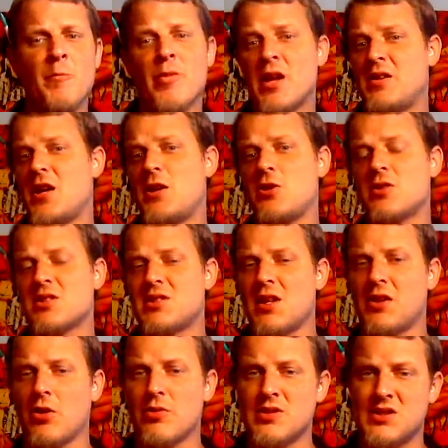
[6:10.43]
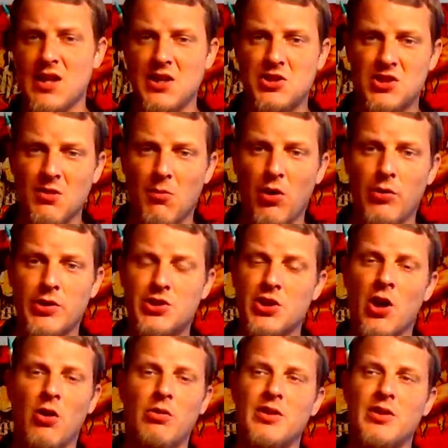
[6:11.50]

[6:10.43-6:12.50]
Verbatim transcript: And then you could sit there and say Samoa Joe,